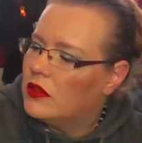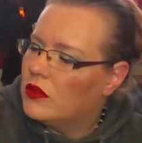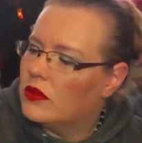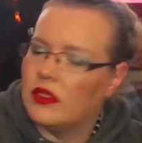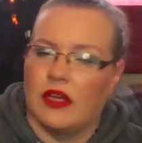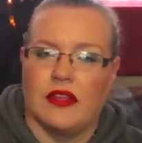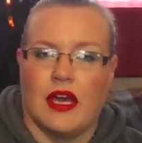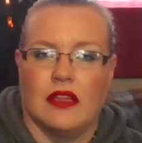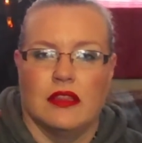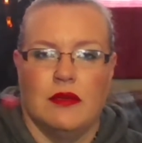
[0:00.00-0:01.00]
Ooh, now
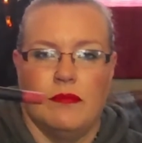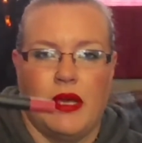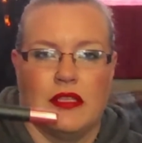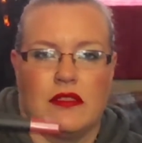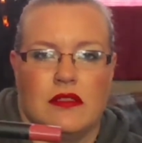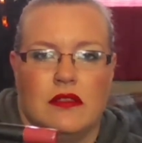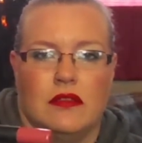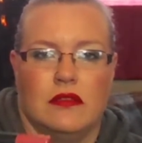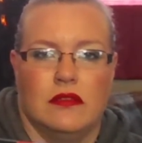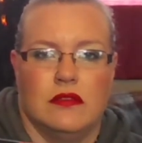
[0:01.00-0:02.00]
that lip
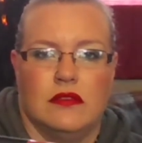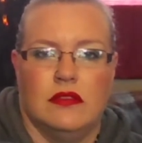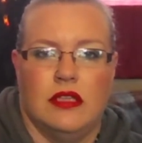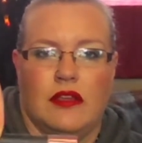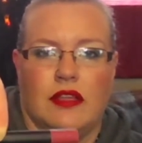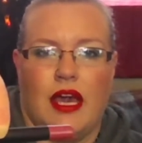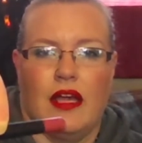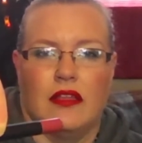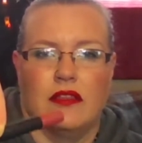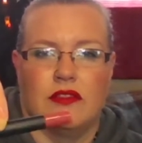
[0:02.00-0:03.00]
pencil. Now
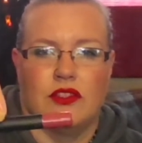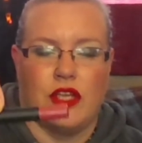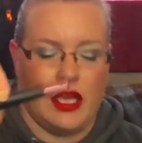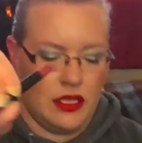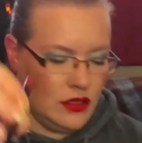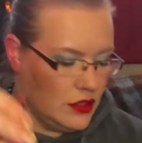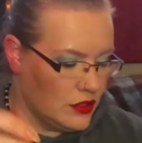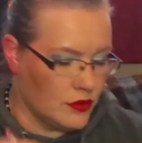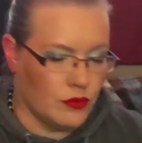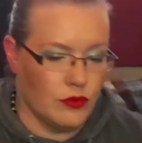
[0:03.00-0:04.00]
that shaded looks